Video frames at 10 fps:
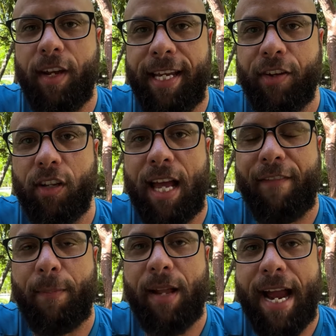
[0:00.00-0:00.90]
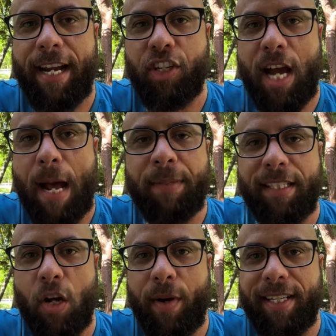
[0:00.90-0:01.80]
a year of their life applying to jobs
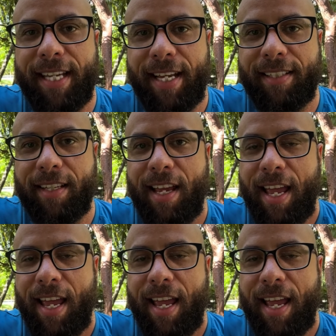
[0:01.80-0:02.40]
that don't exist.